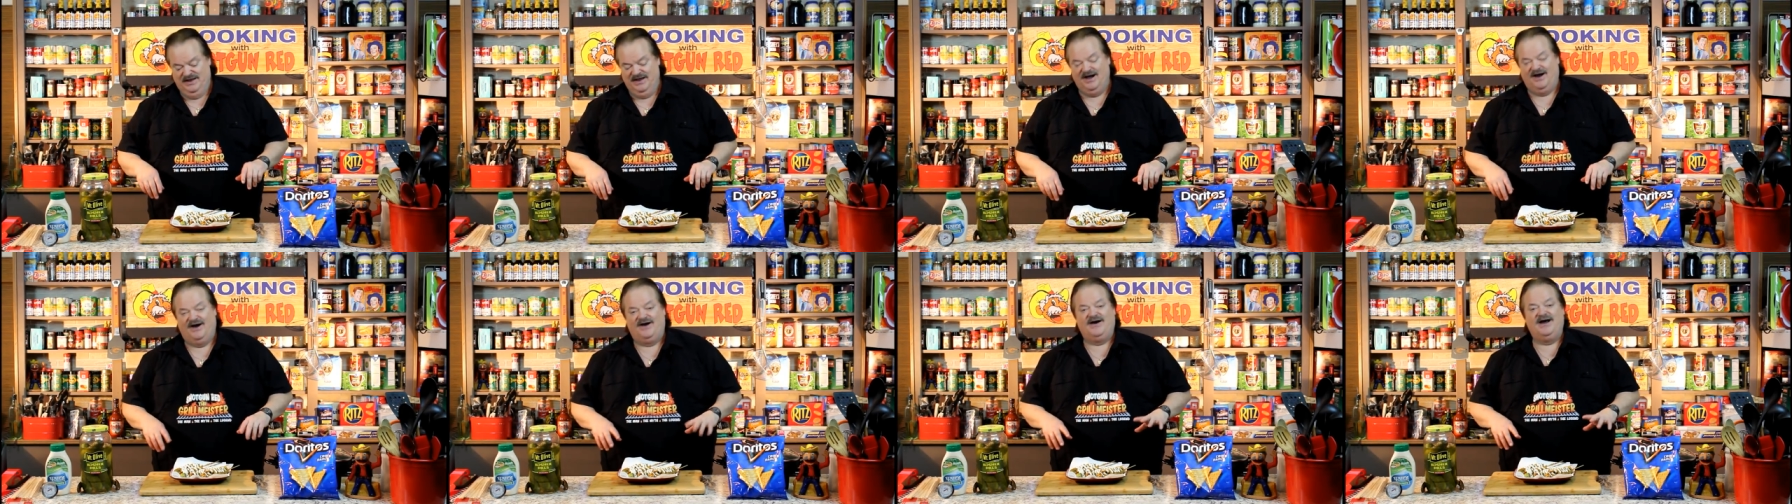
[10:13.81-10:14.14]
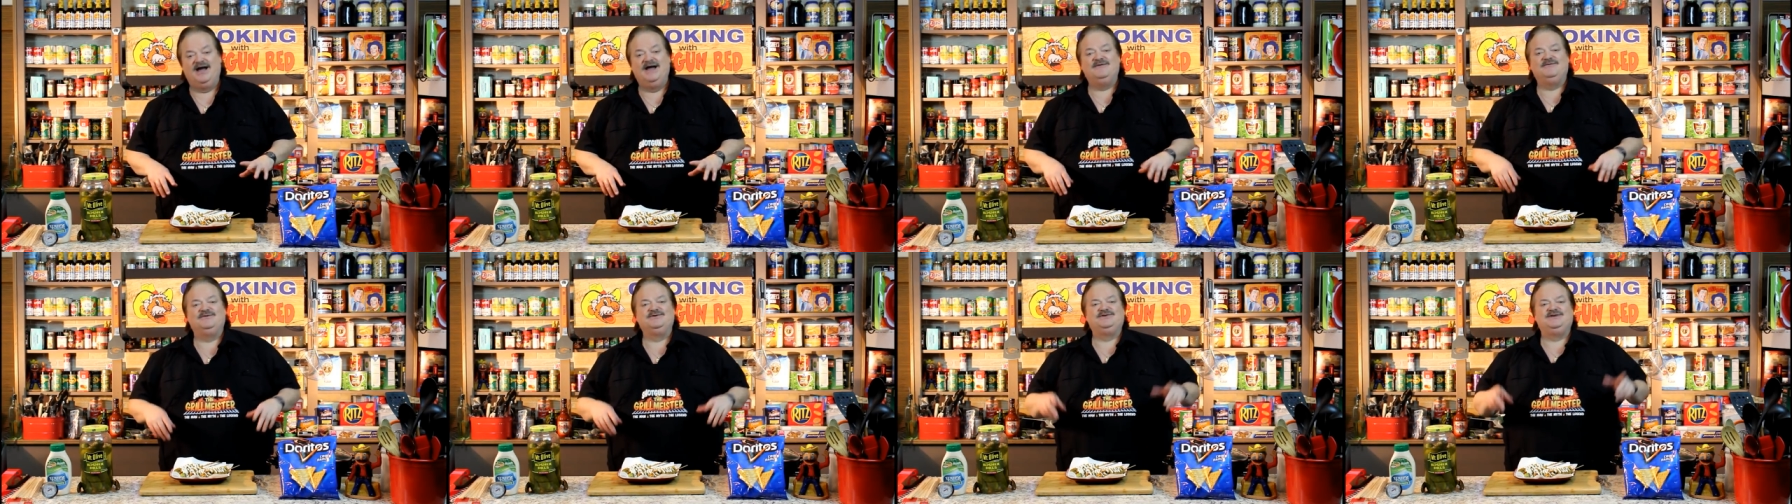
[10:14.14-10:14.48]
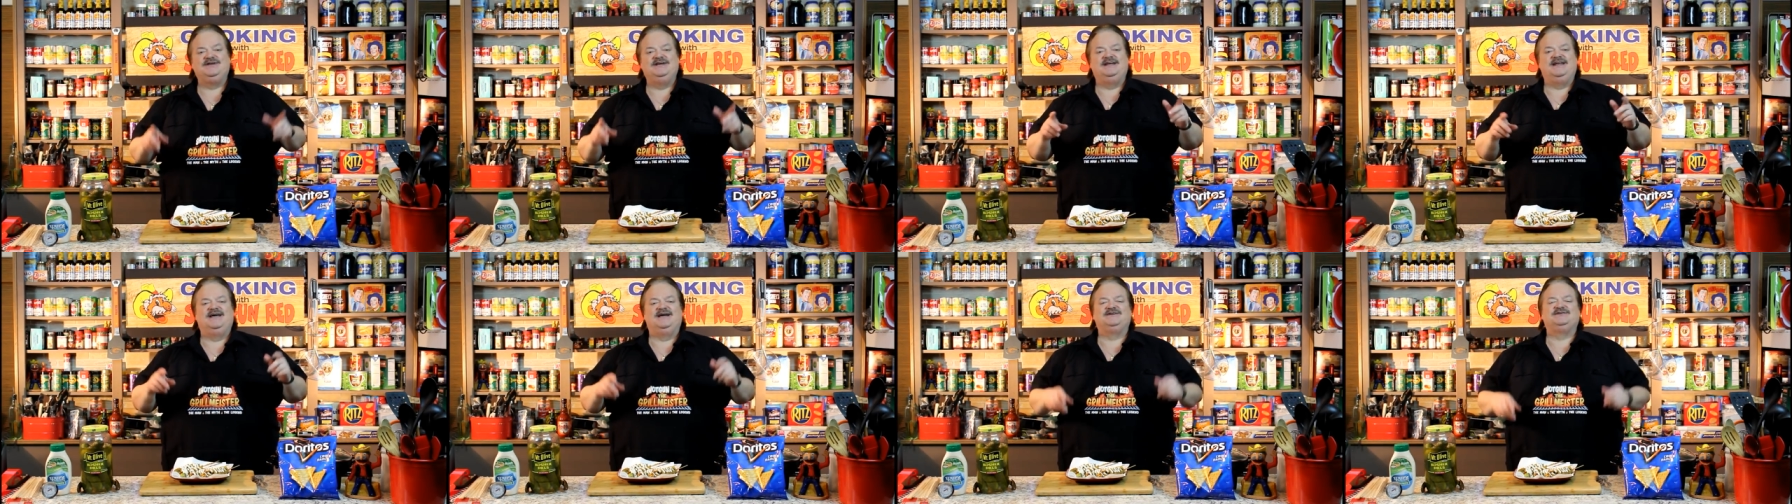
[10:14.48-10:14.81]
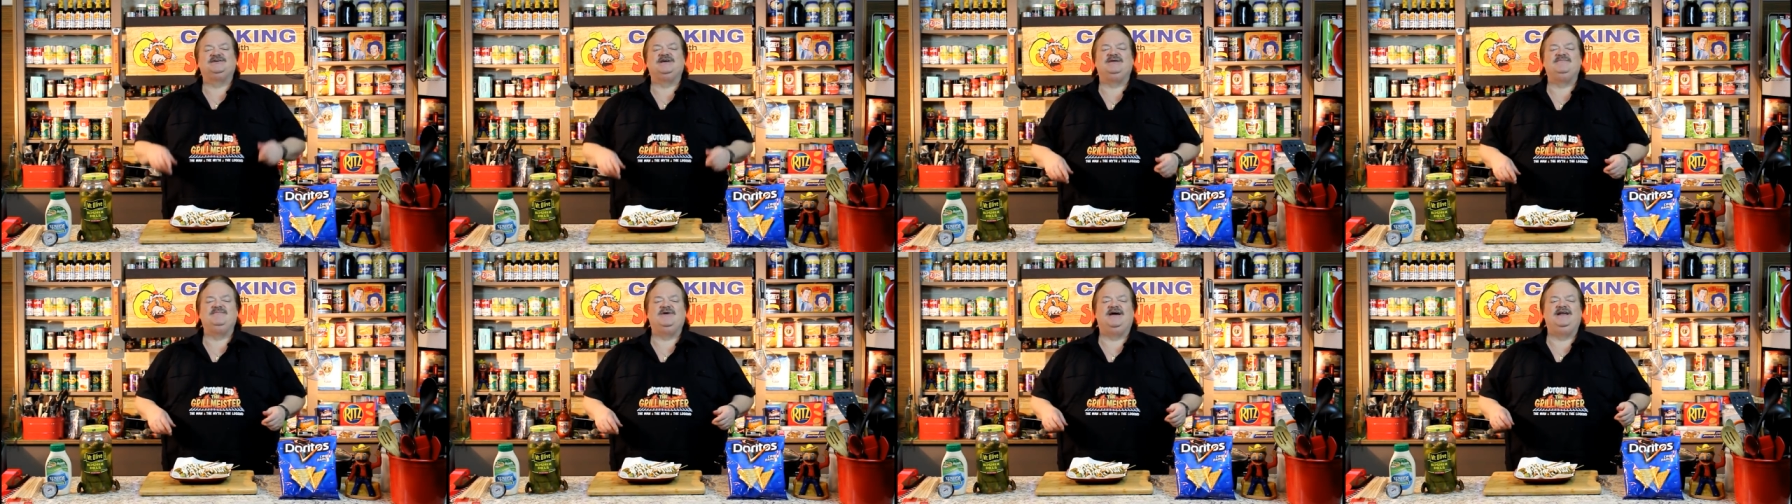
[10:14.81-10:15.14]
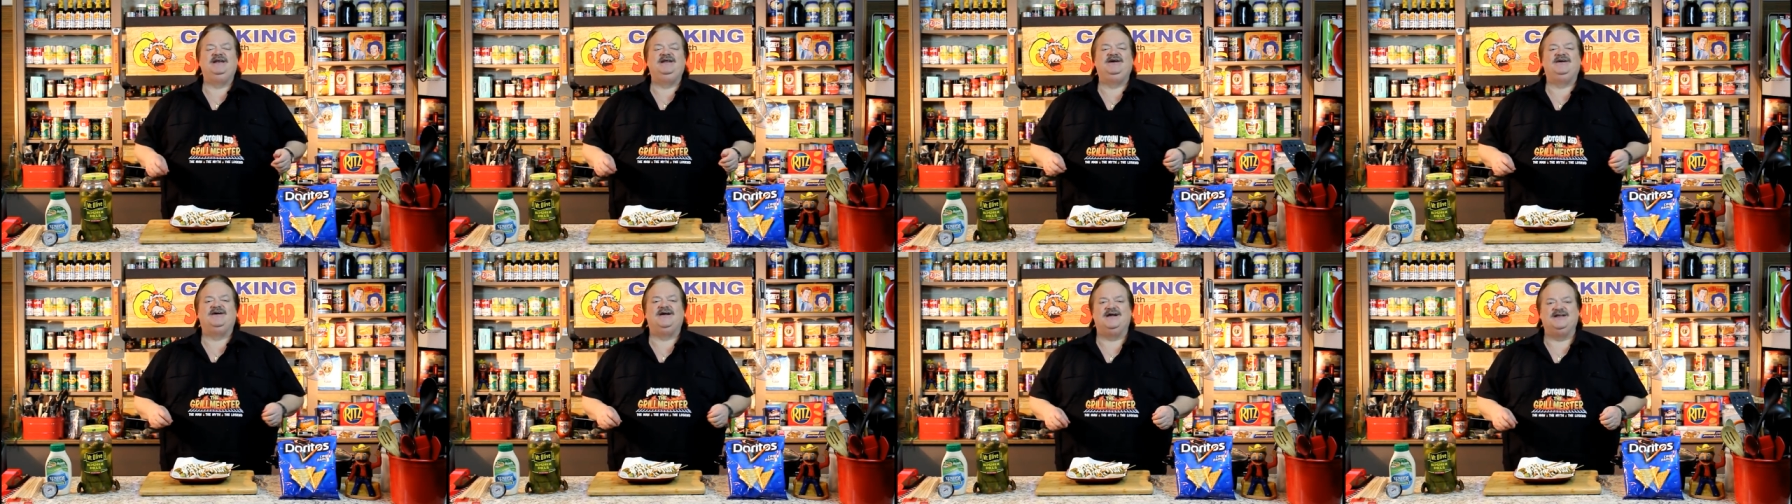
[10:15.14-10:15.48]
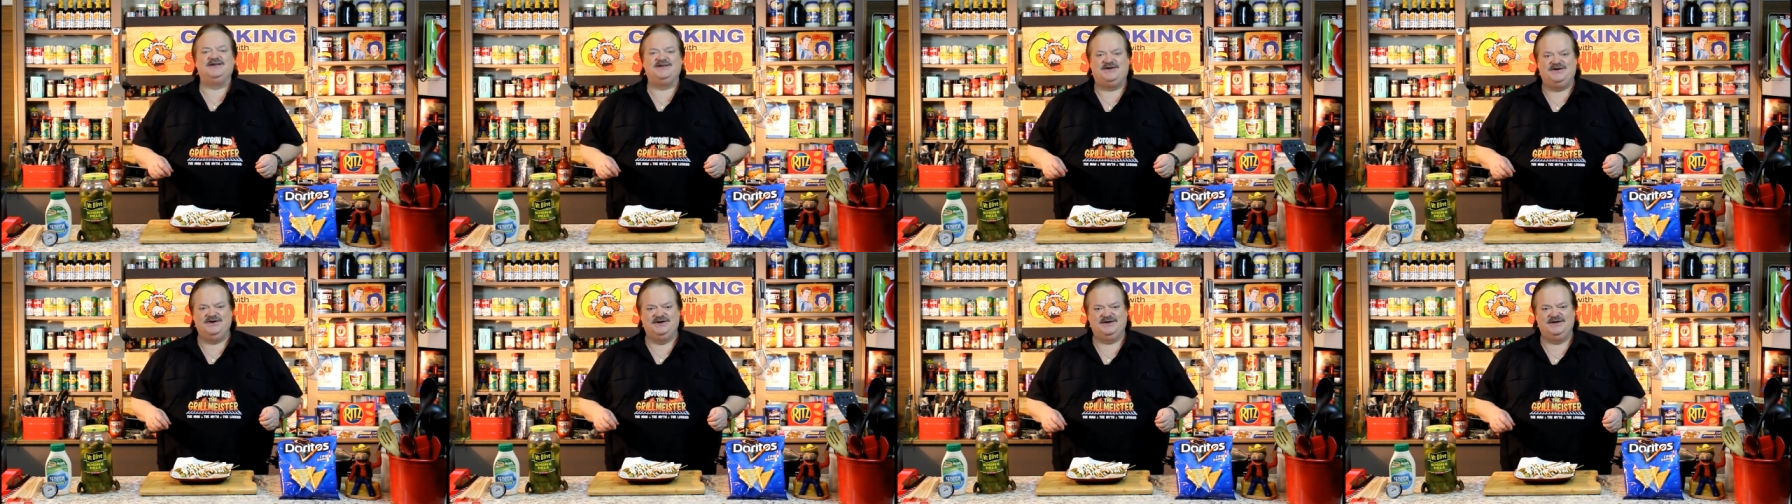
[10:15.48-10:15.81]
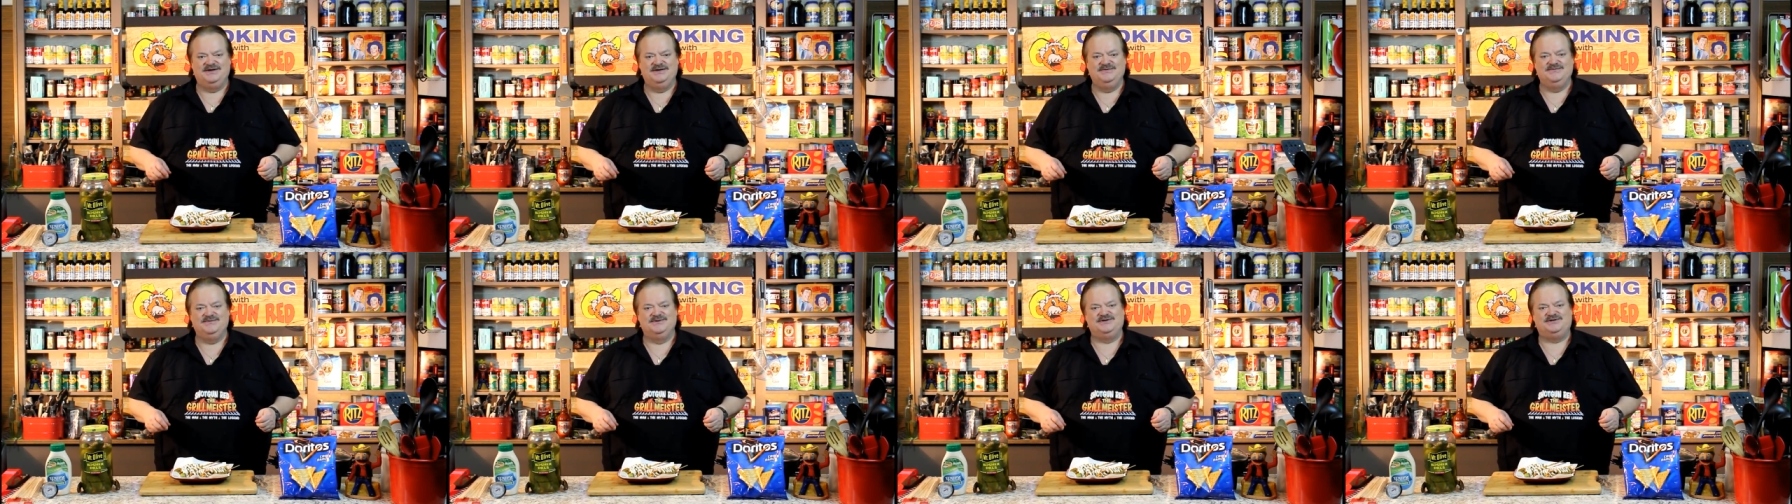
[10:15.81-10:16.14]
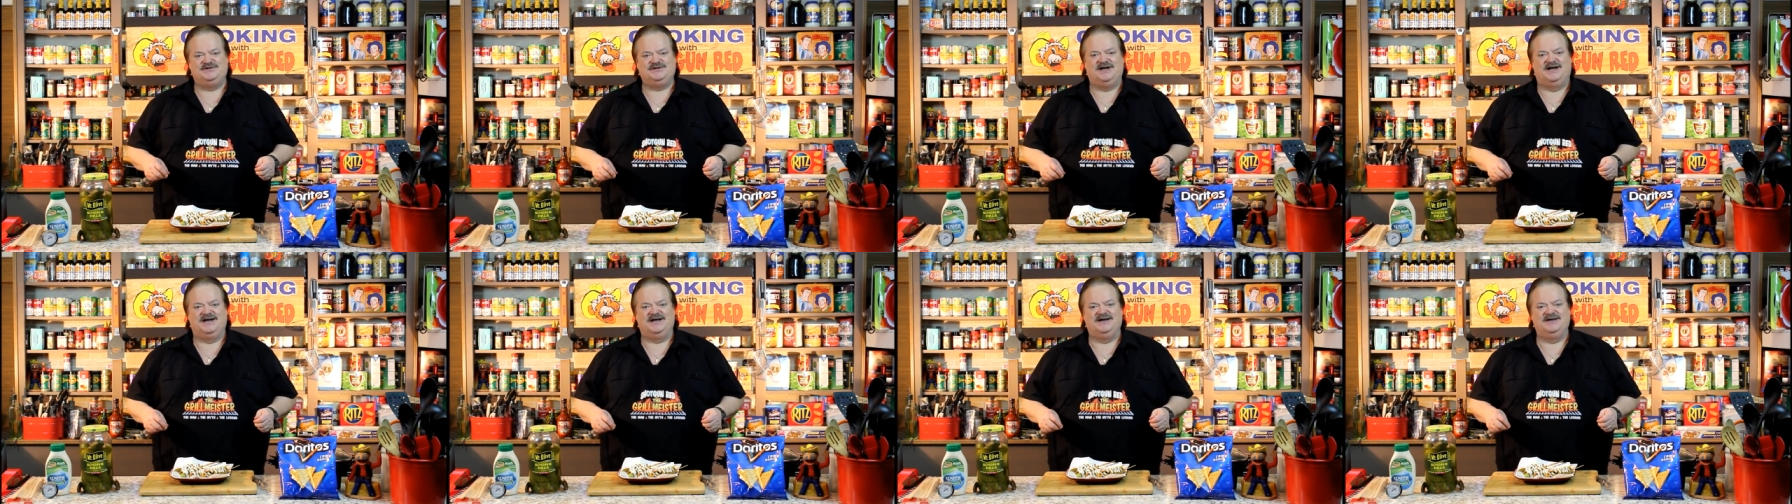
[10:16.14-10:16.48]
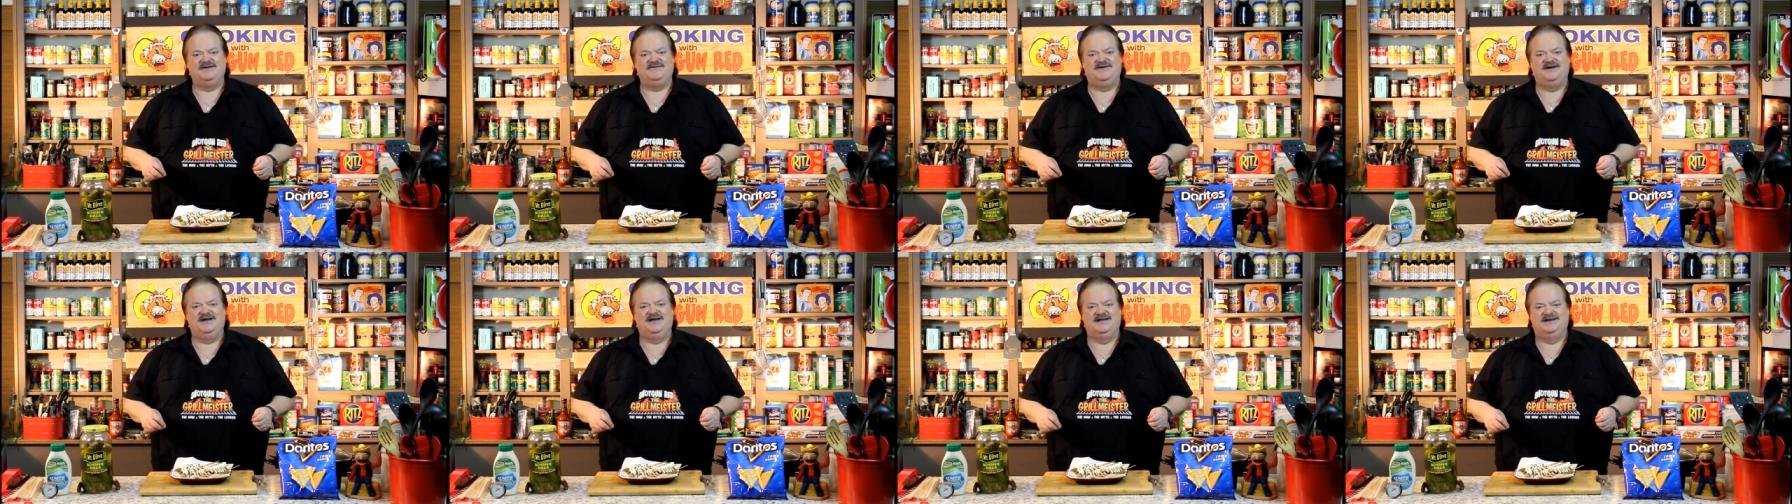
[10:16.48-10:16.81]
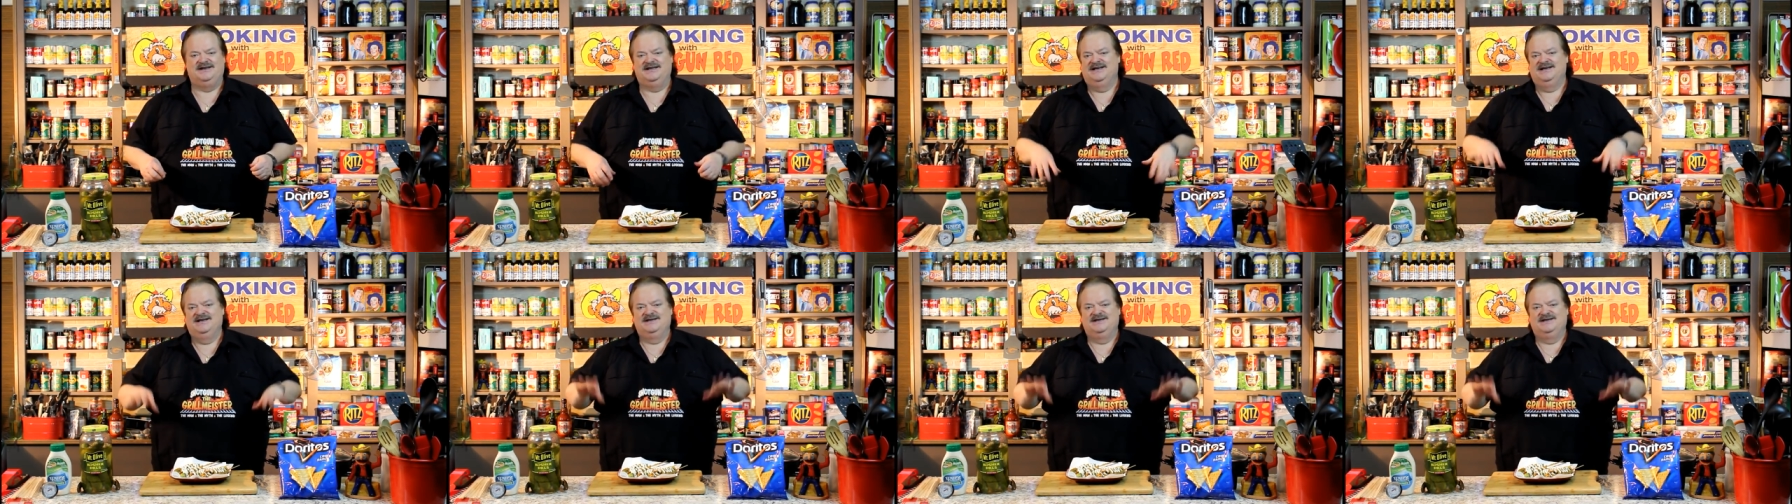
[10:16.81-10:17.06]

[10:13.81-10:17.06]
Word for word: All right, we'll see you next time right here on Cooking with Shotgun Red.